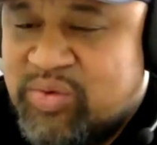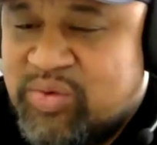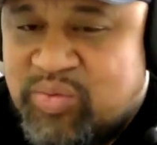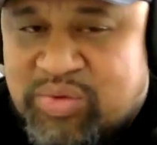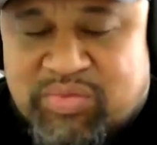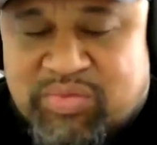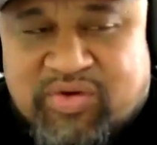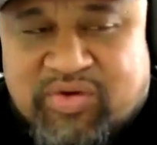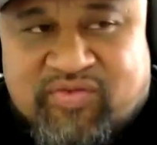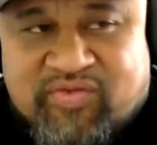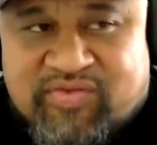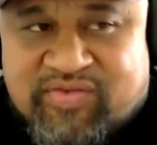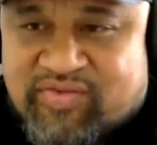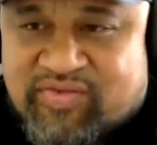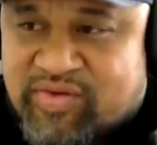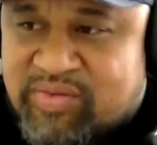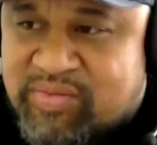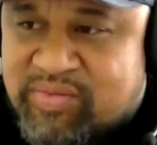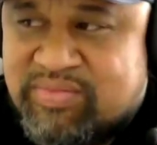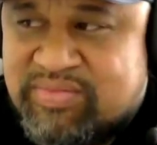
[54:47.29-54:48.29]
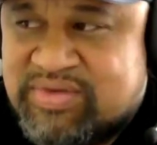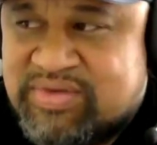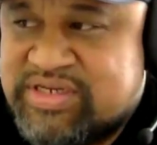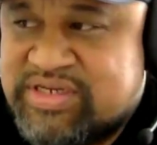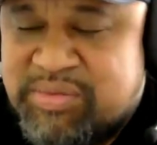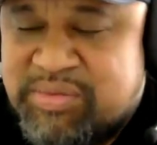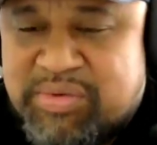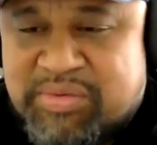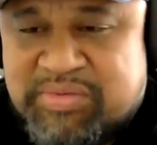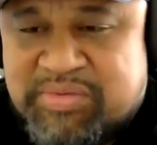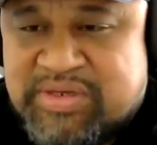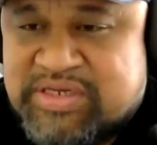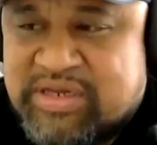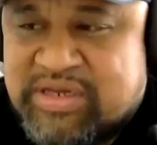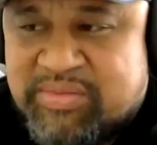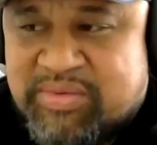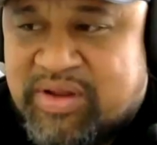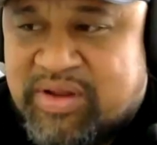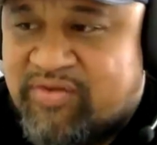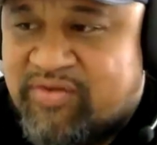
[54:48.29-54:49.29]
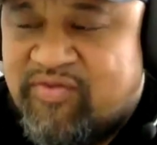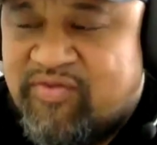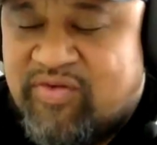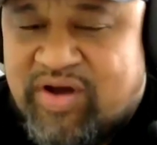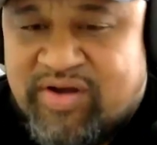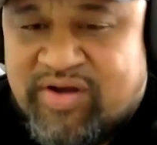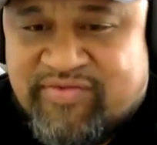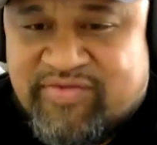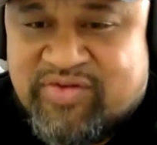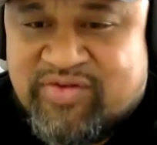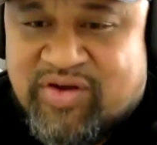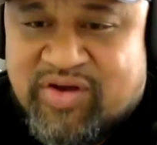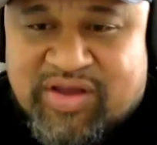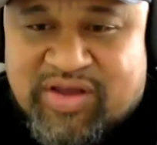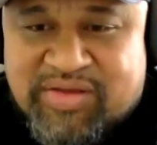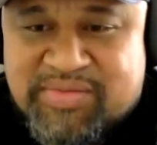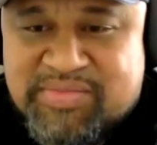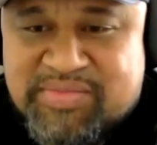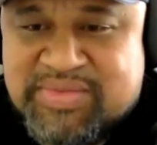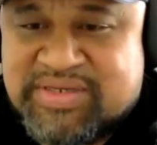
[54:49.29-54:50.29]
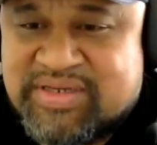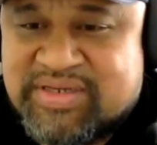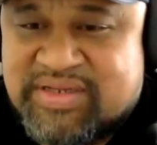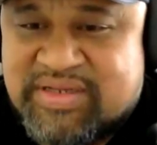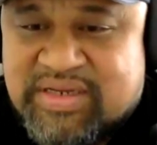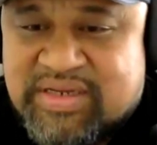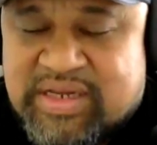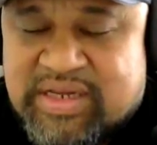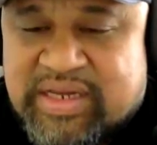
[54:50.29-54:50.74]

we moved from suburb to suburb like 5 times and